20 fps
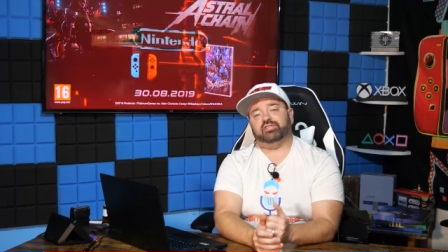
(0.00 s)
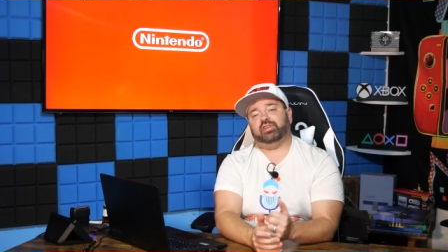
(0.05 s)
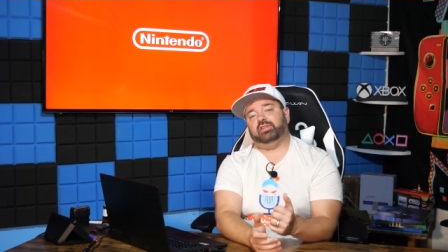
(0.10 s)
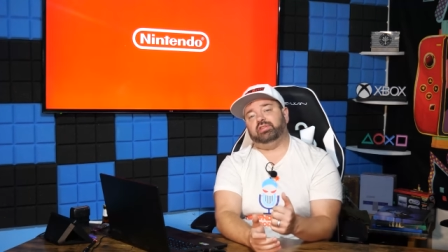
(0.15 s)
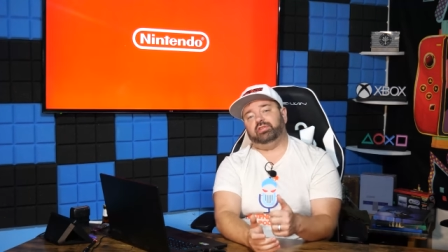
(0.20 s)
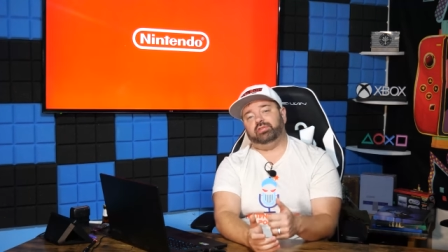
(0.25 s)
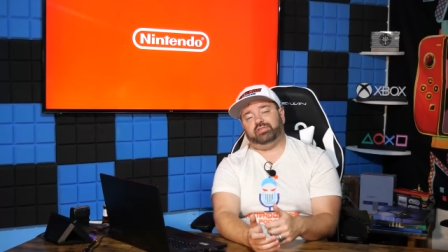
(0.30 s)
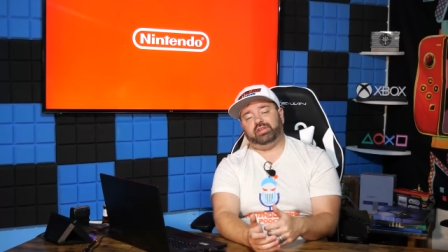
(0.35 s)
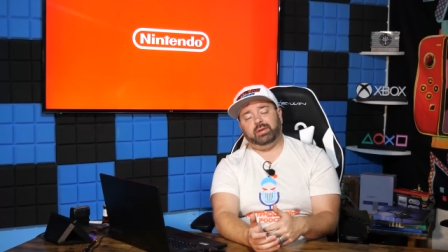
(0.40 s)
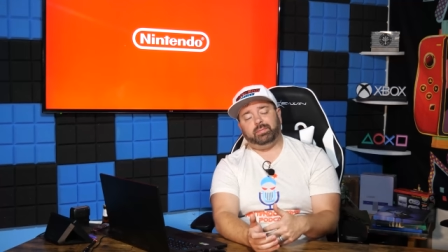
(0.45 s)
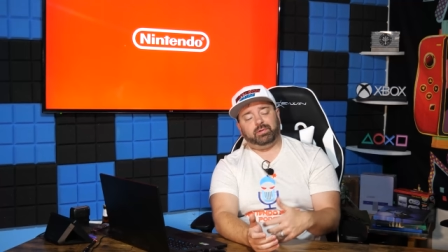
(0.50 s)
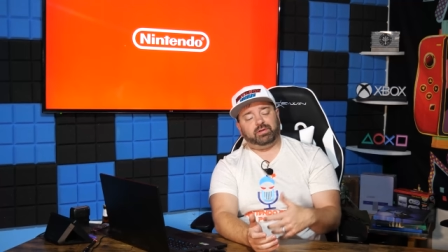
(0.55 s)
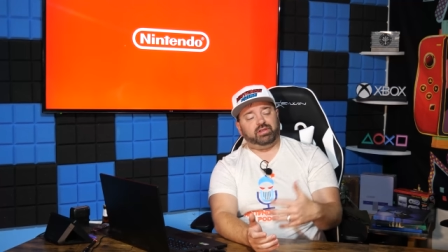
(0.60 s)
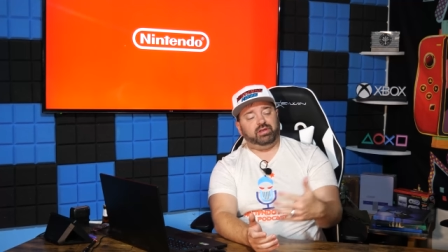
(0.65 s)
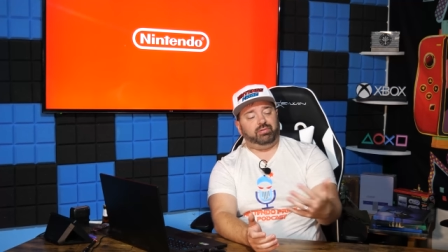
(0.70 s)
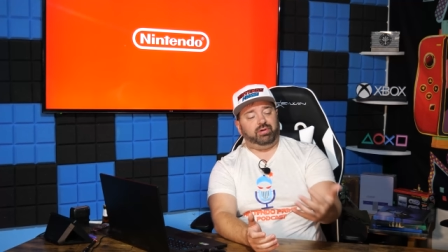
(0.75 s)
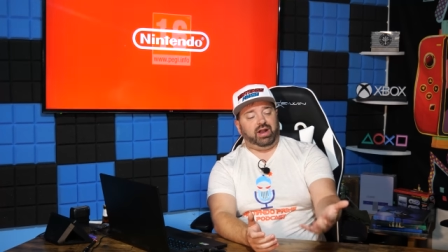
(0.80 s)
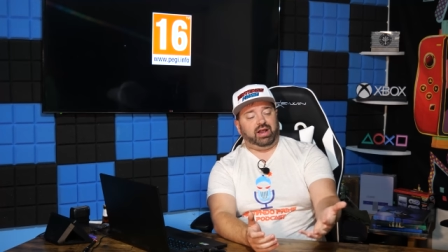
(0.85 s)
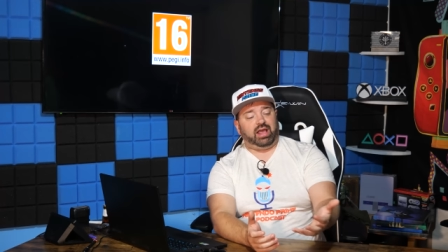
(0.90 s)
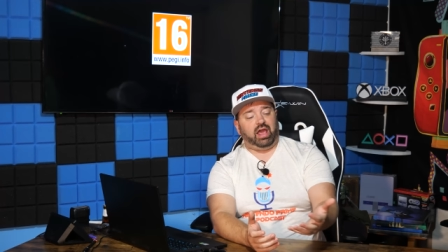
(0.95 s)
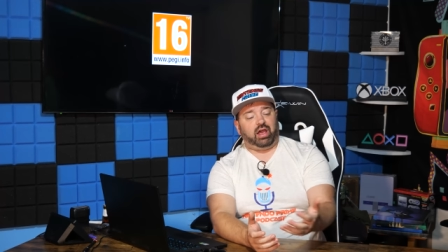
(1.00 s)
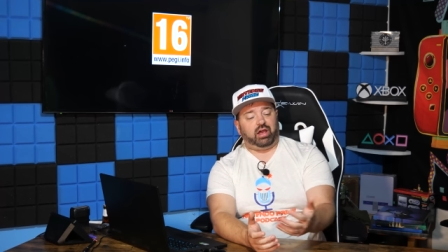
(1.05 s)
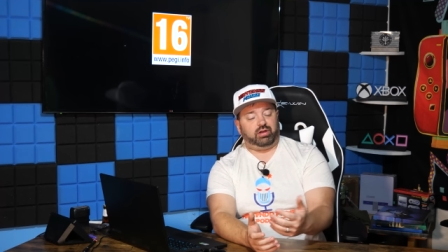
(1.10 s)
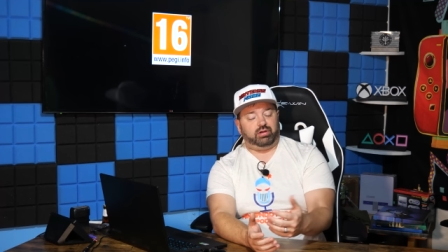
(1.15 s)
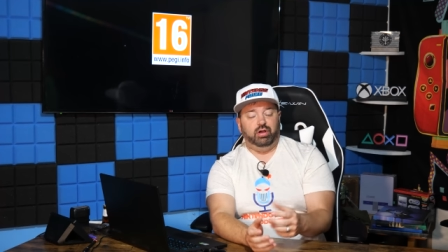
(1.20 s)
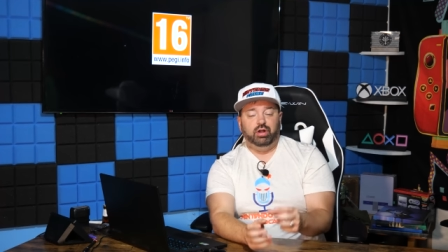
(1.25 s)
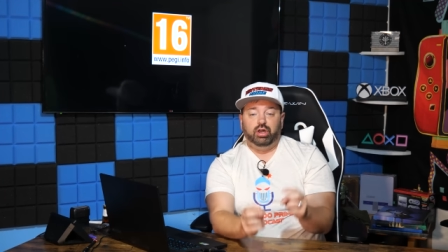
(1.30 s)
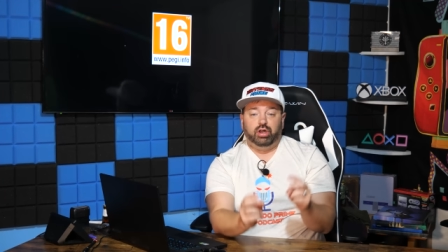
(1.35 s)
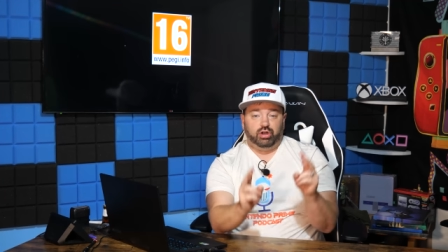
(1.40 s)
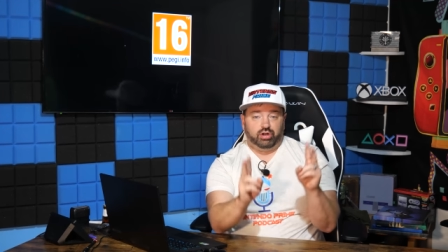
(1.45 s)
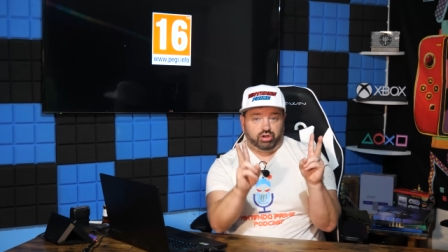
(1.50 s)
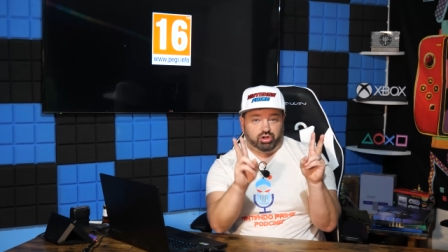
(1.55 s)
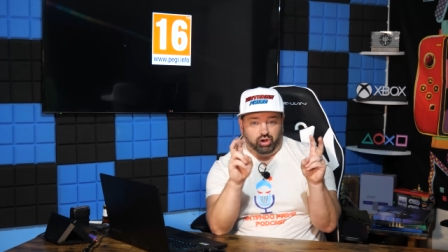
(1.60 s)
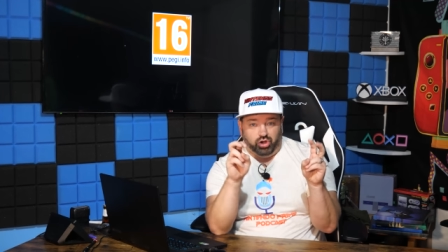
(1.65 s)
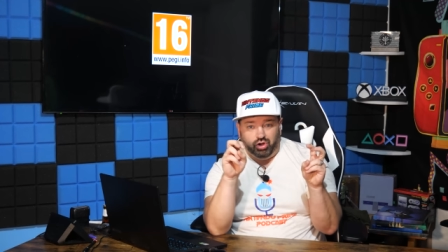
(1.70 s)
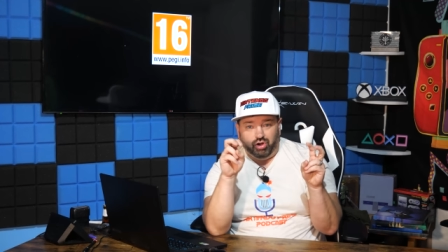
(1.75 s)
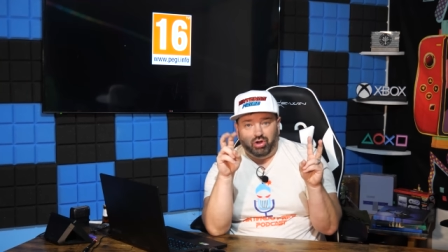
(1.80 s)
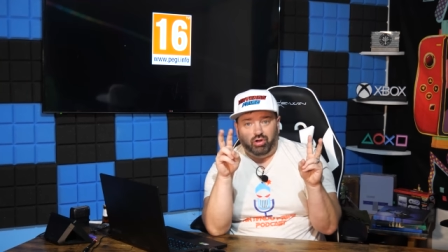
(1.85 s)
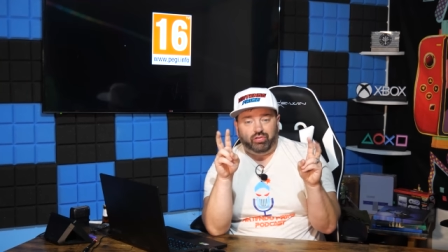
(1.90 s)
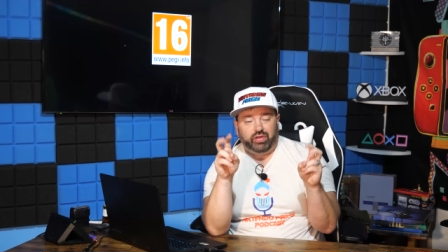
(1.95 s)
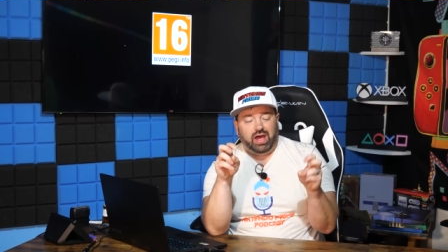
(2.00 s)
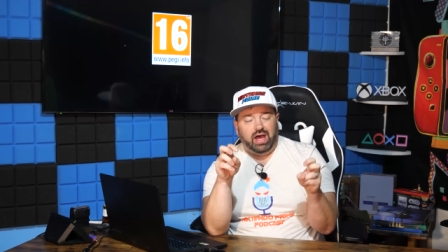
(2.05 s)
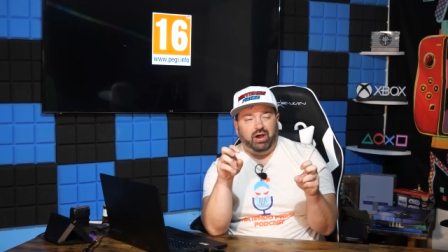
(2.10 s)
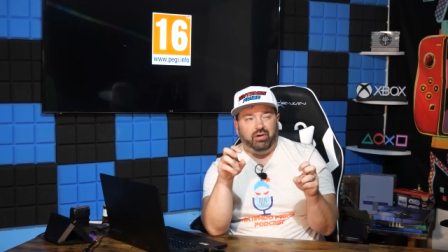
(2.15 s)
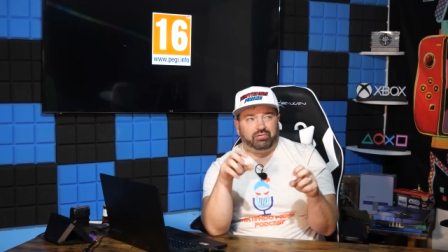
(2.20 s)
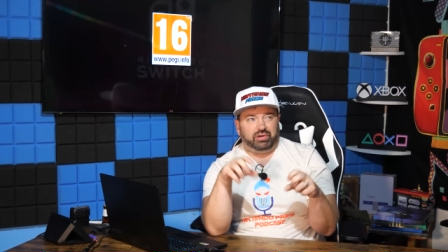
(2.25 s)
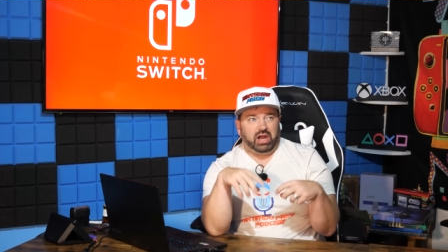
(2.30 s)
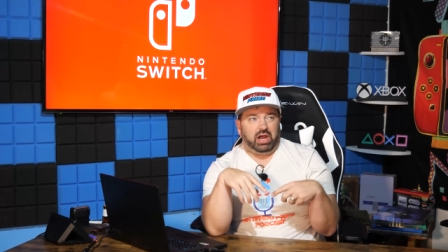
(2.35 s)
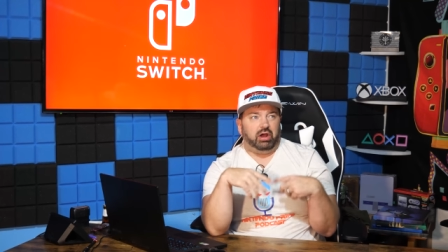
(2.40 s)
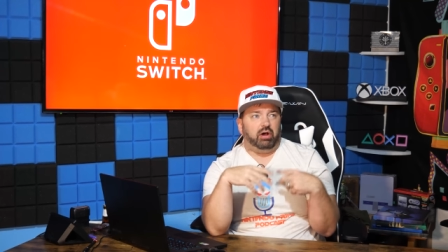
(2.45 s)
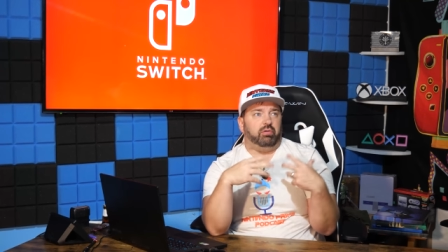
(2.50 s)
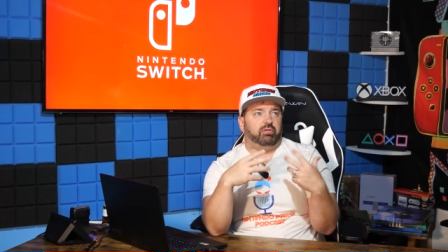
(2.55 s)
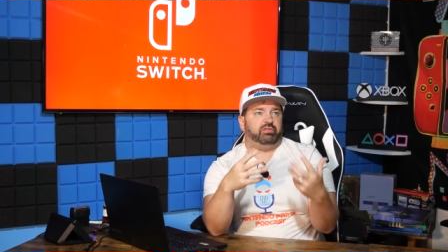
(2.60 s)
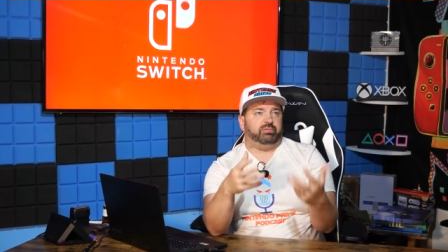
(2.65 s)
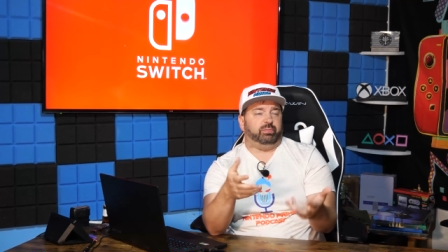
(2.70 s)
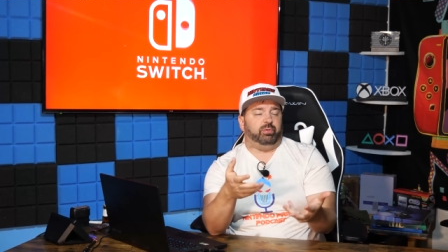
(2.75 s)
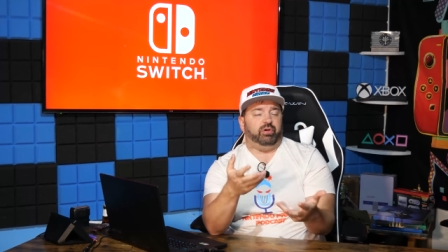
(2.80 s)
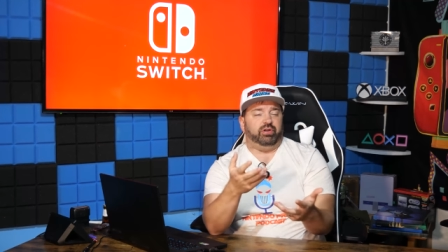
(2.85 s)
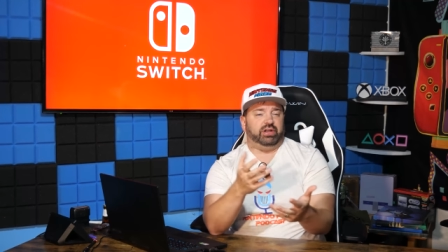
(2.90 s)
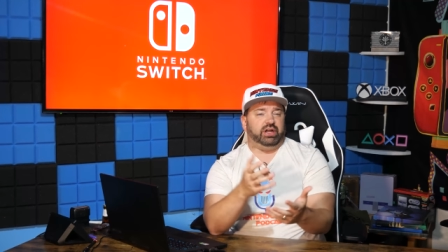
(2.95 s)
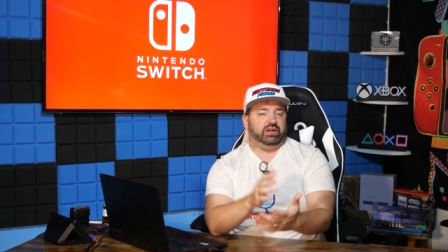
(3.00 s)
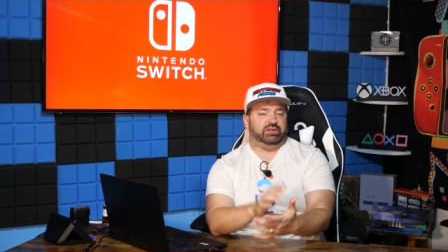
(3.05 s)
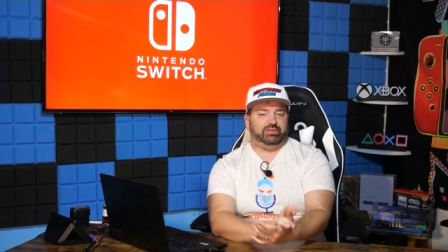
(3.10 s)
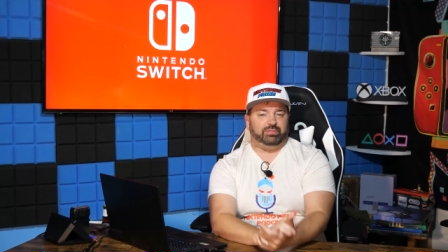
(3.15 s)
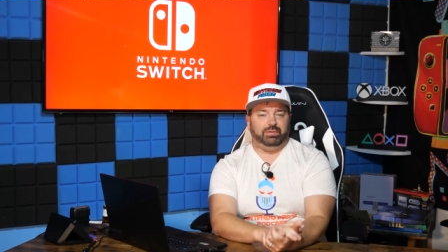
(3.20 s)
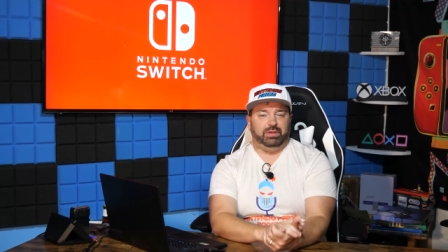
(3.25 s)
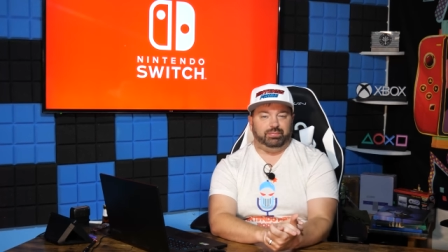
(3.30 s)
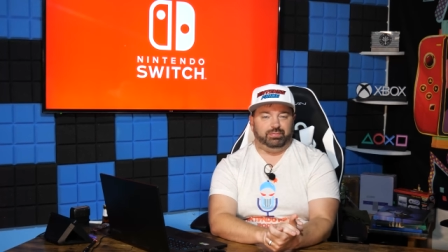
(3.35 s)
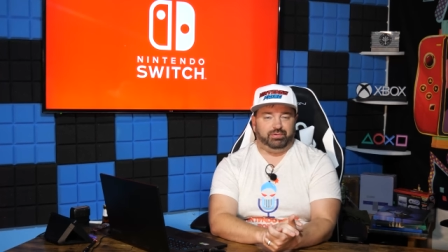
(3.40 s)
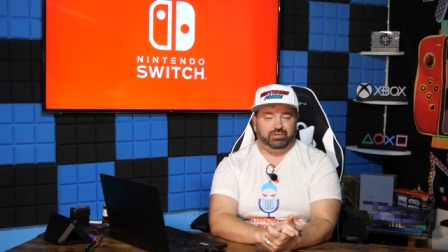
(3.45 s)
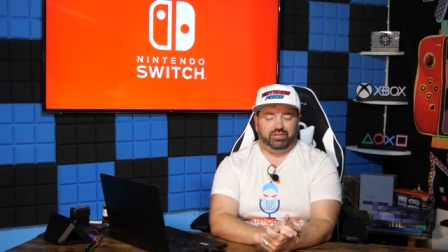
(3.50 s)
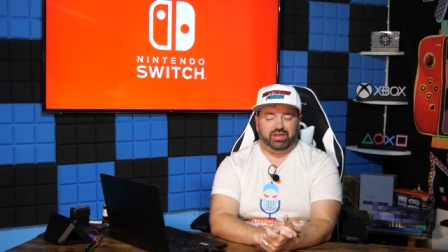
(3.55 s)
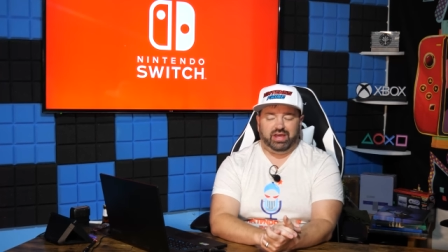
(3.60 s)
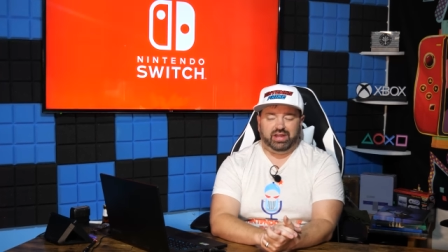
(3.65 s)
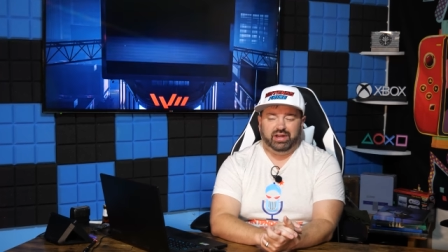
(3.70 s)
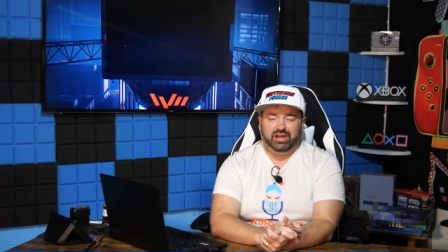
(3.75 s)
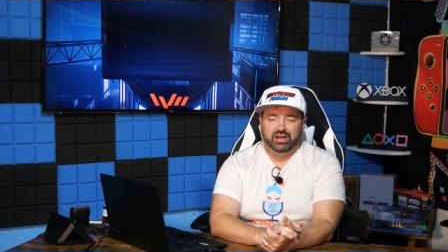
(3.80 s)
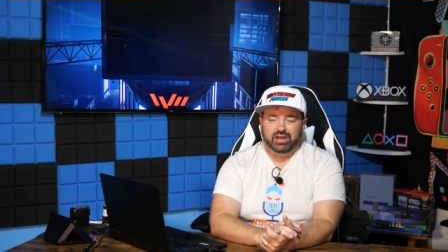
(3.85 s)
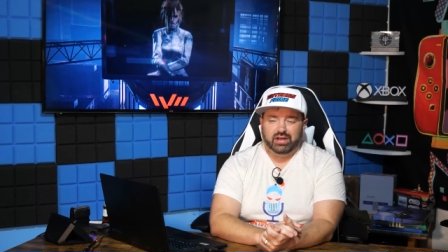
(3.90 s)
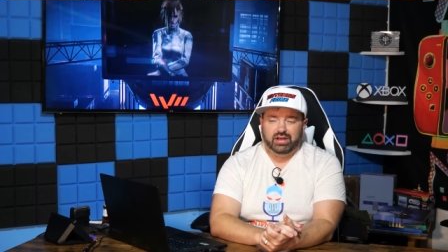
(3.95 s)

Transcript: And typically when I get called out, I always point out to people that,